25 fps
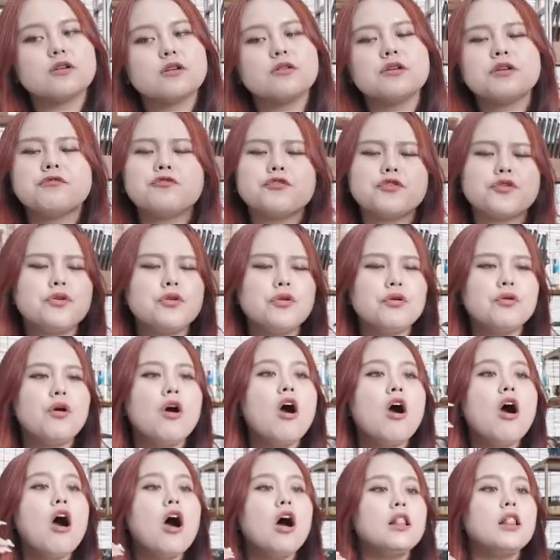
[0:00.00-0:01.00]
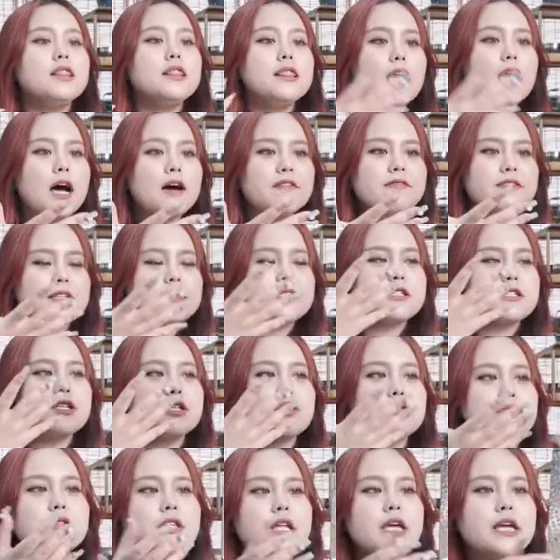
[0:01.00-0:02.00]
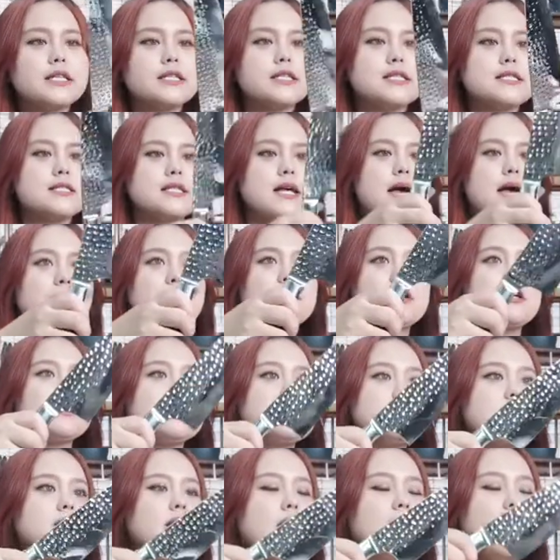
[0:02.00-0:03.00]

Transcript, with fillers: So if you love this unique design, because